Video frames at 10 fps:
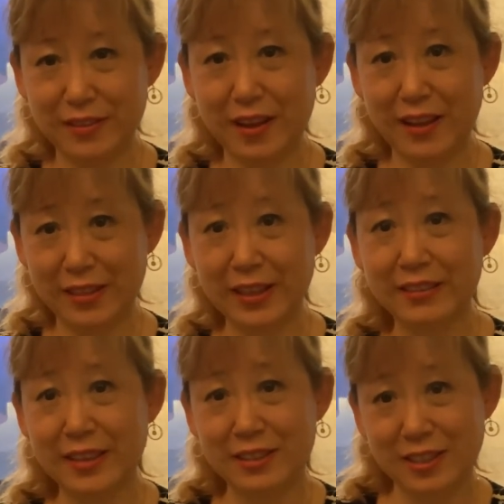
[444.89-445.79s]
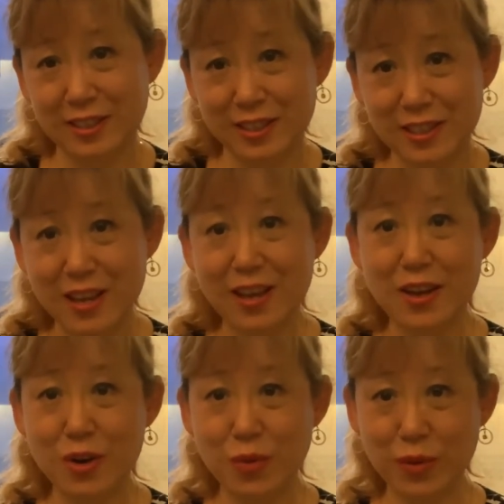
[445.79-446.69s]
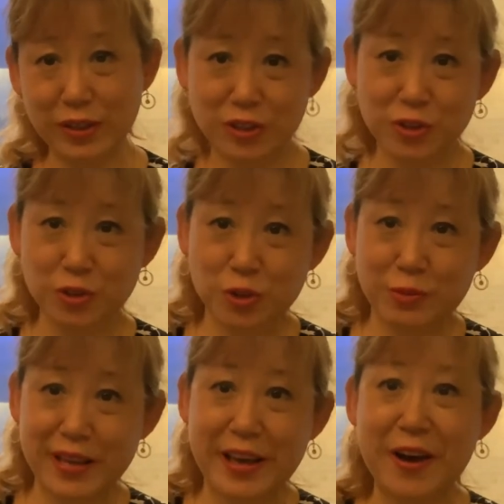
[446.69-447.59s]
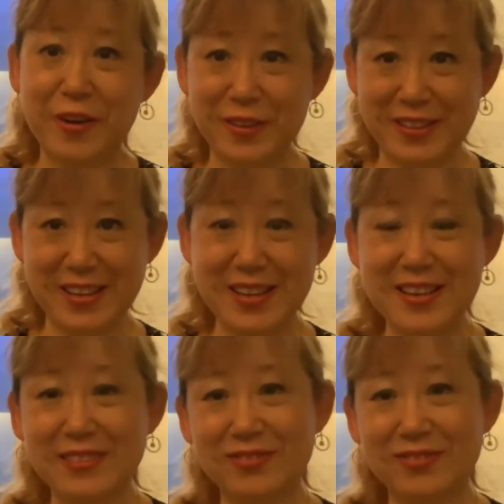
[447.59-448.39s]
I think they just want you to be healthy.